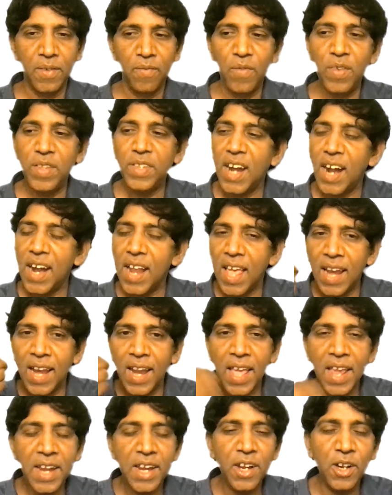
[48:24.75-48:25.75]
we start
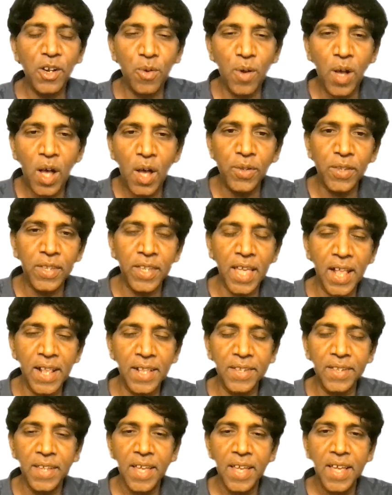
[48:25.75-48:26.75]
aligning to
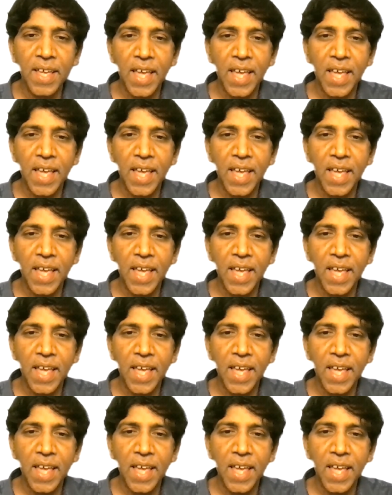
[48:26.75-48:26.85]
ourselves